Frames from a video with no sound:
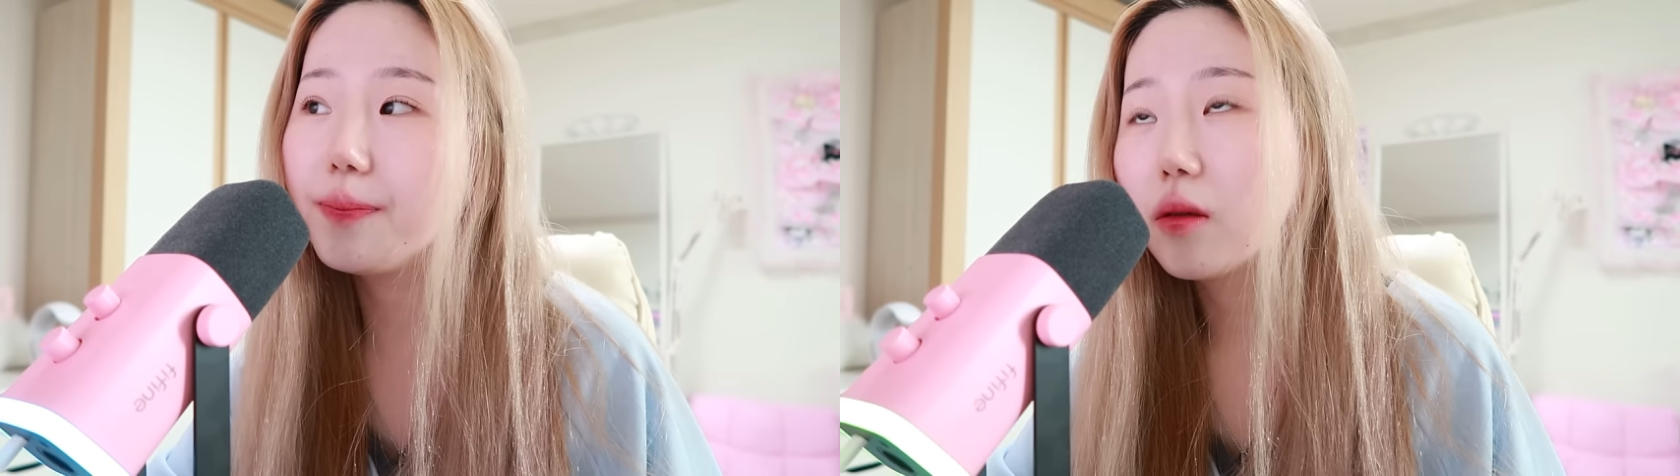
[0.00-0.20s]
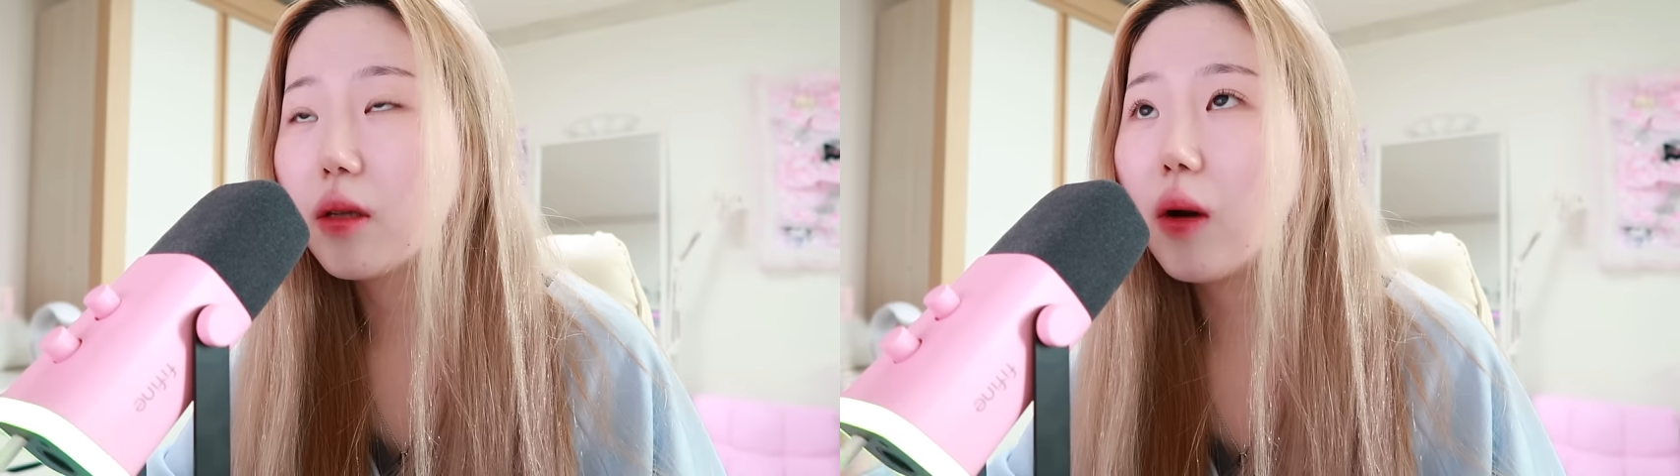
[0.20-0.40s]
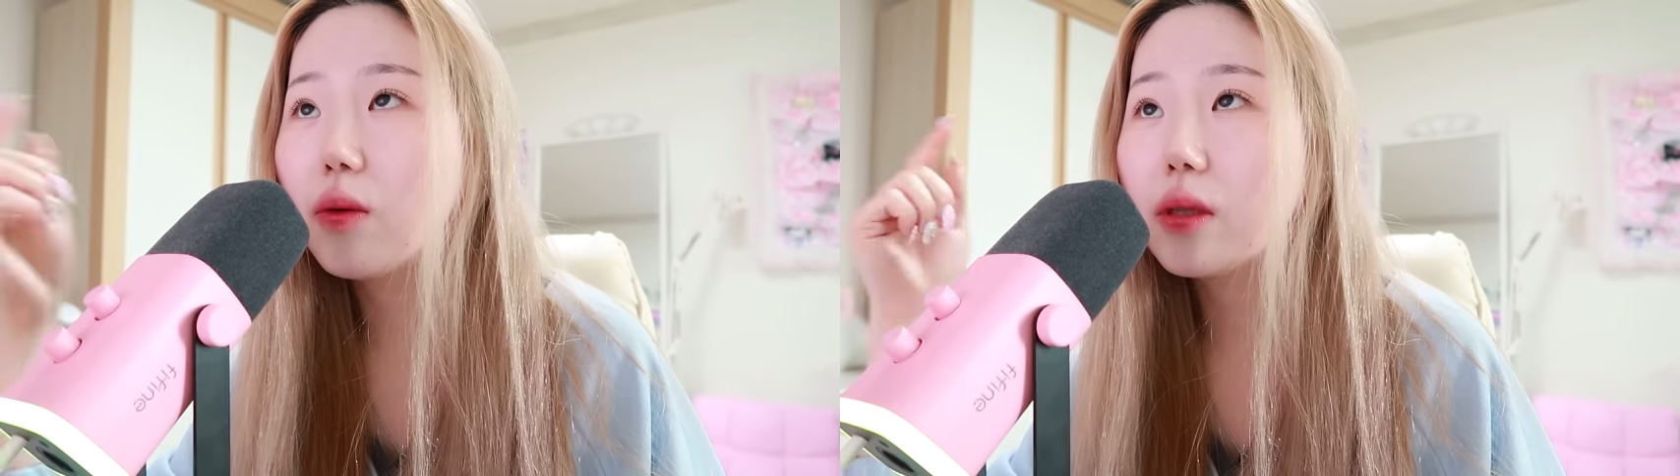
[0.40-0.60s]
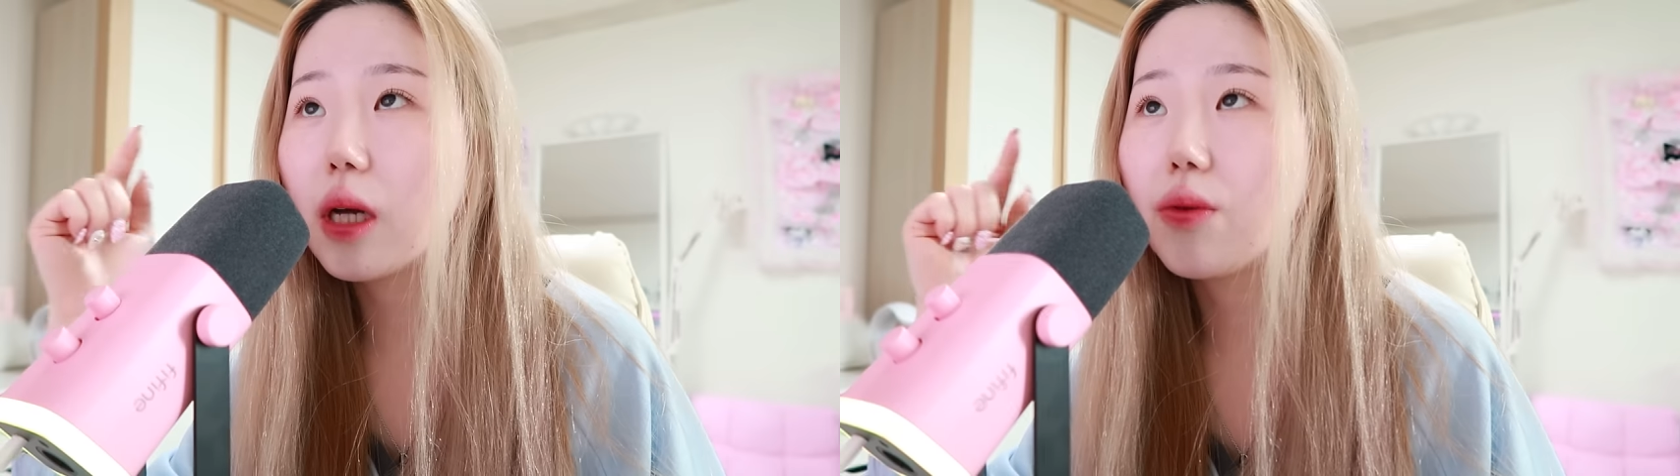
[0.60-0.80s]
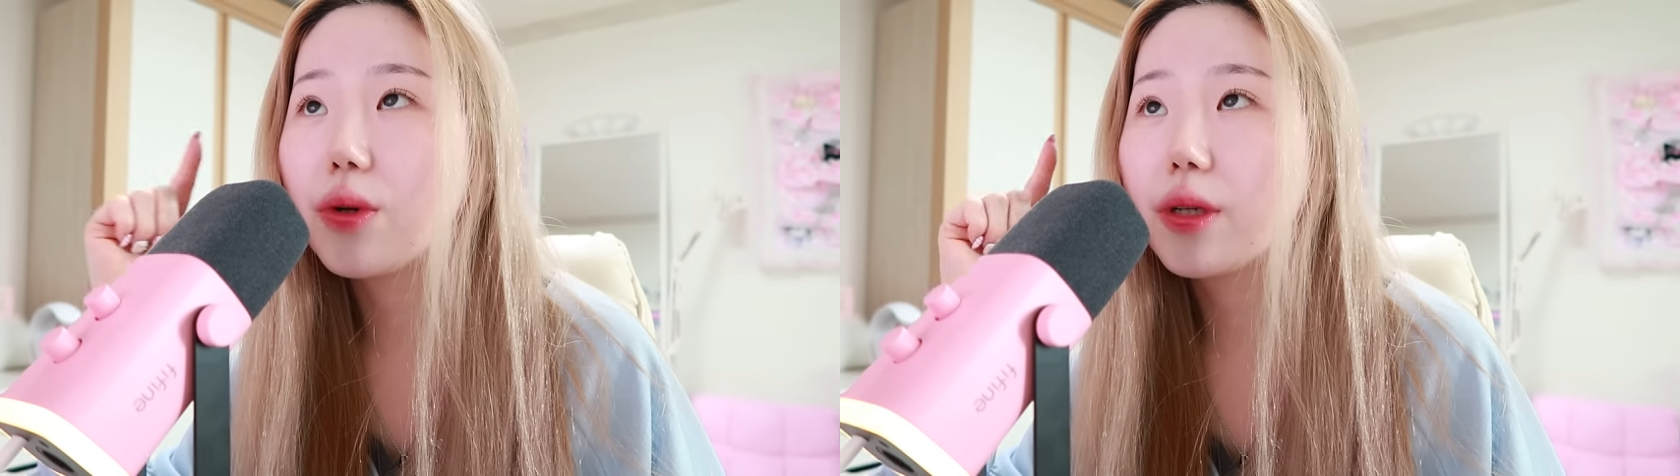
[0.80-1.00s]
So that was
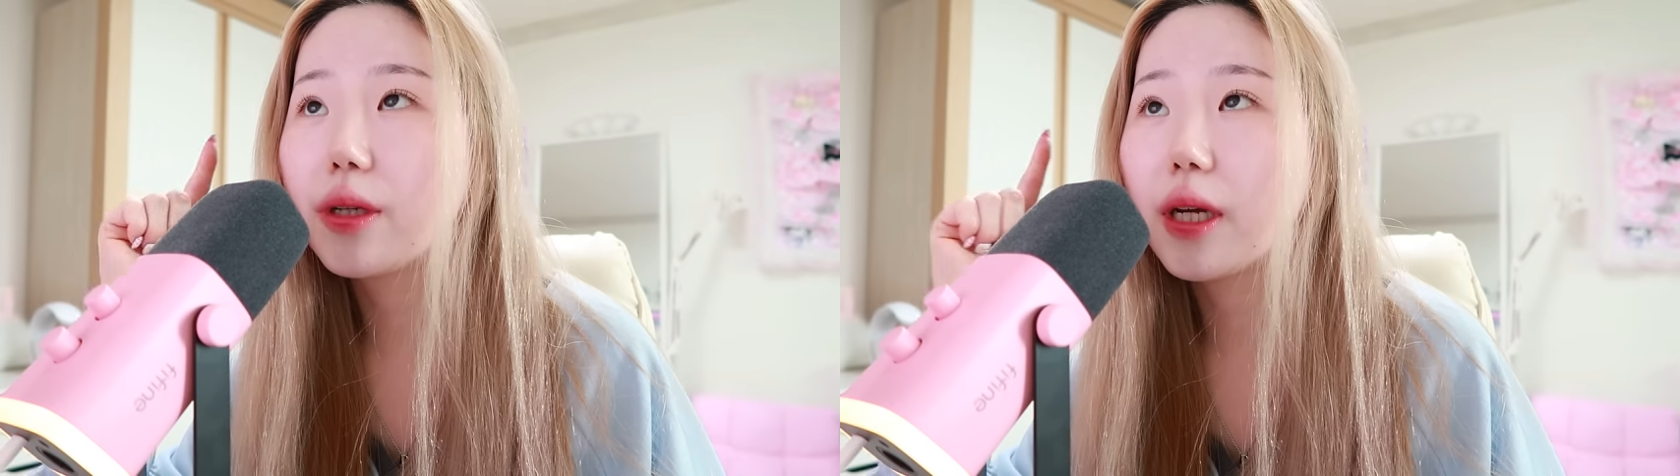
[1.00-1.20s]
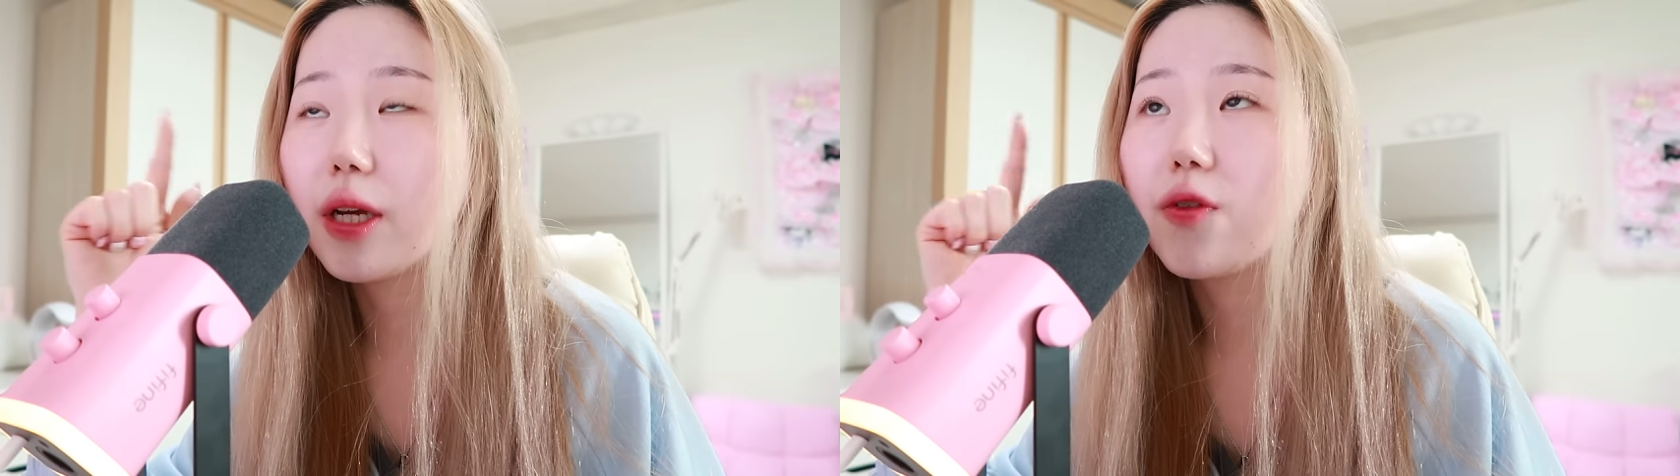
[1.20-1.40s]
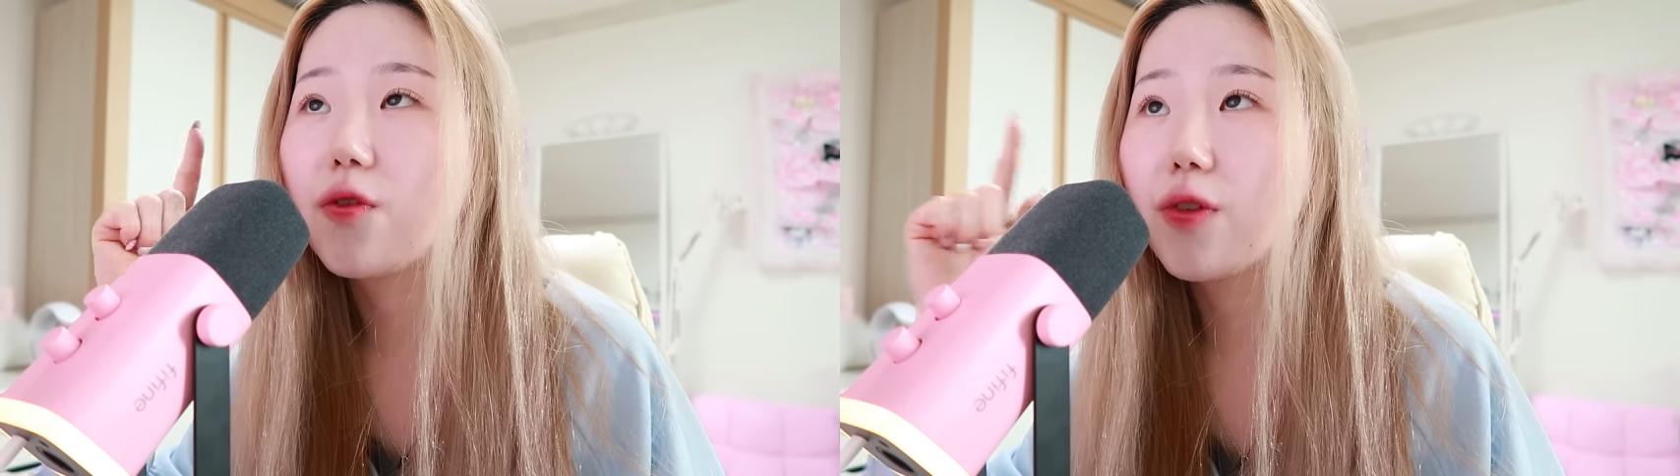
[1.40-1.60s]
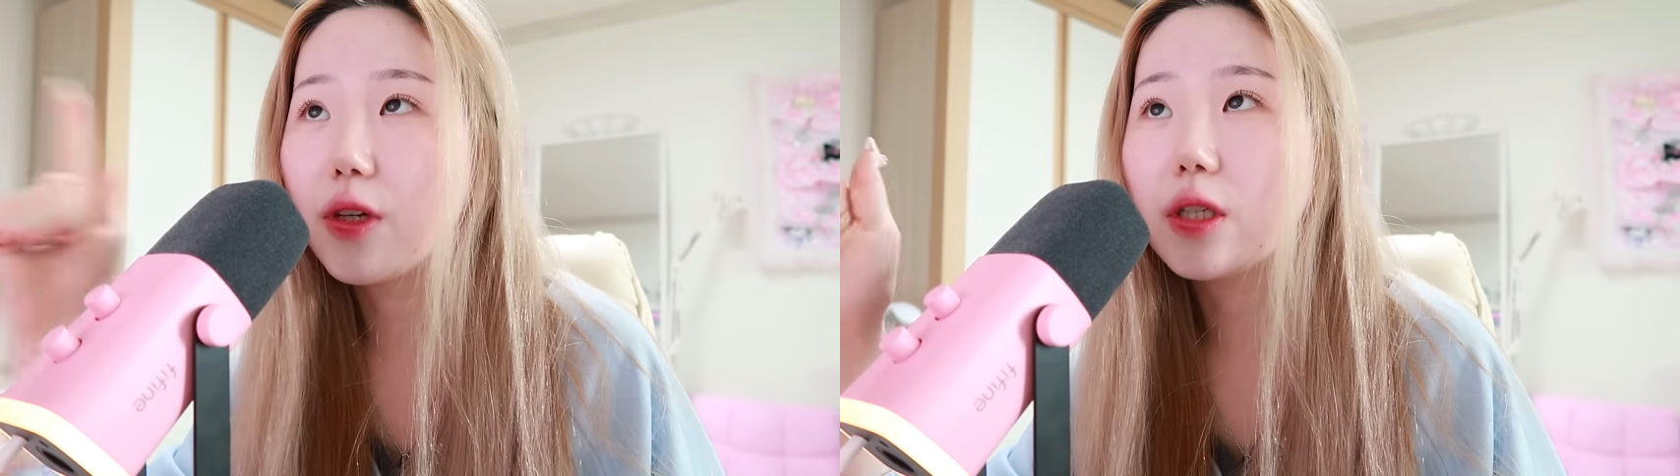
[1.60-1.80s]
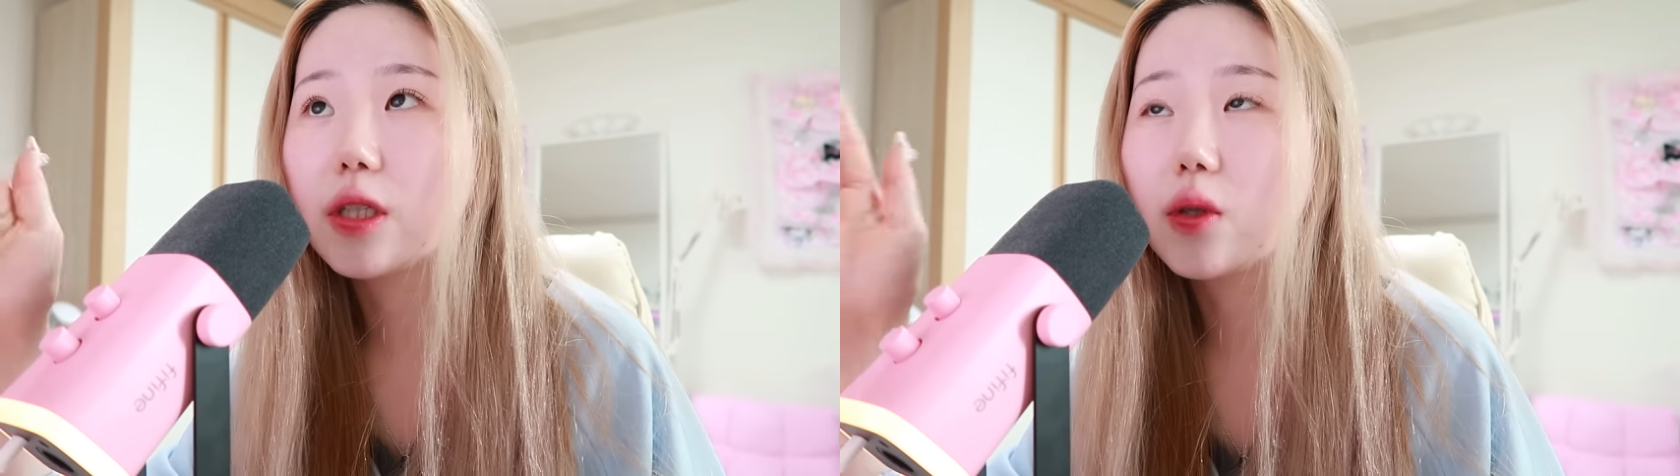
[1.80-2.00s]
our day
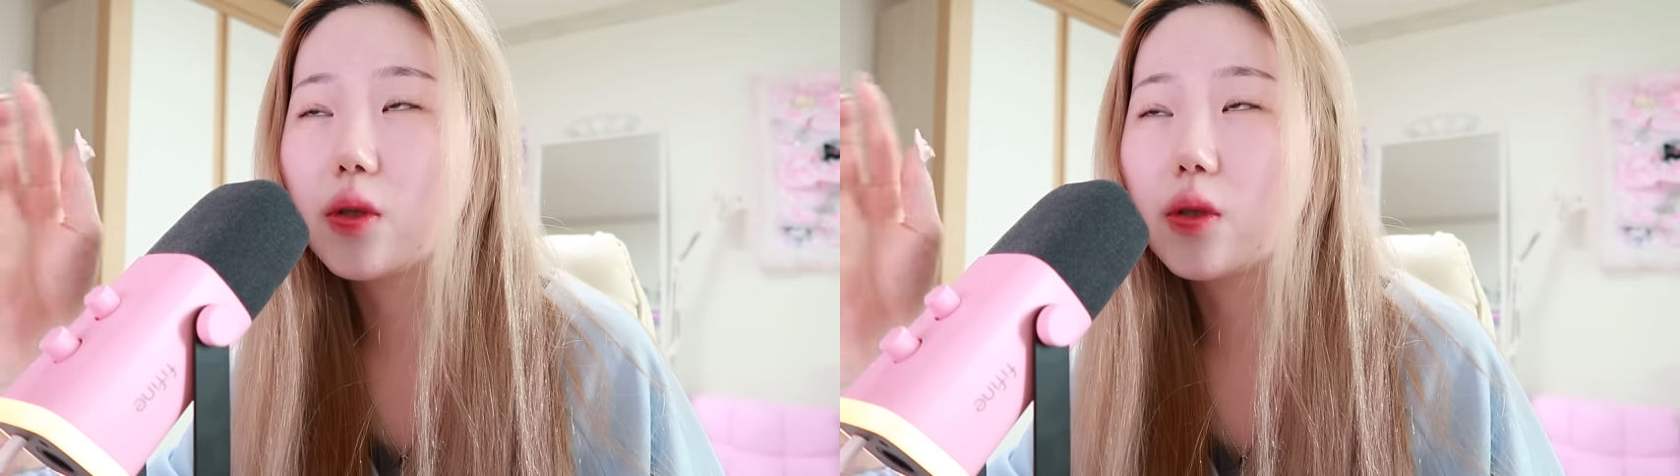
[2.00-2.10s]
first.